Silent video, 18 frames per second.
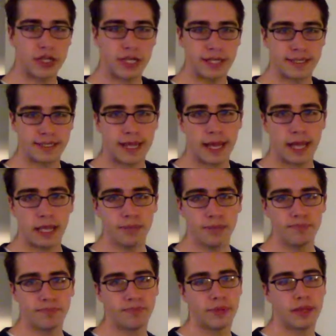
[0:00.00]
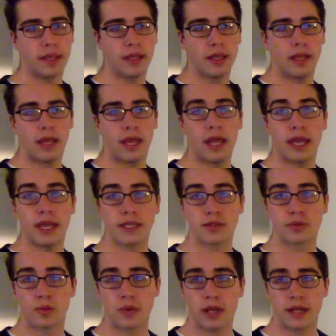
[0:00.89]
and time,
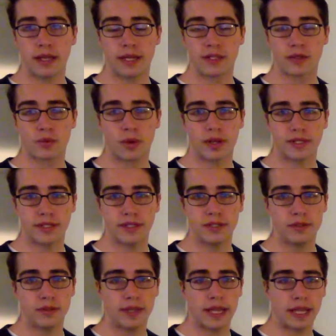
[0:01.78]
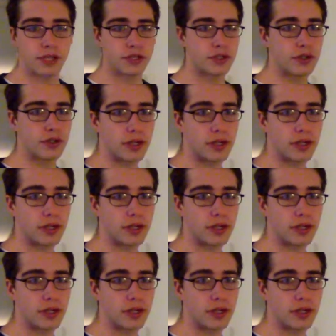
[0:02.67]
as well as what to do next.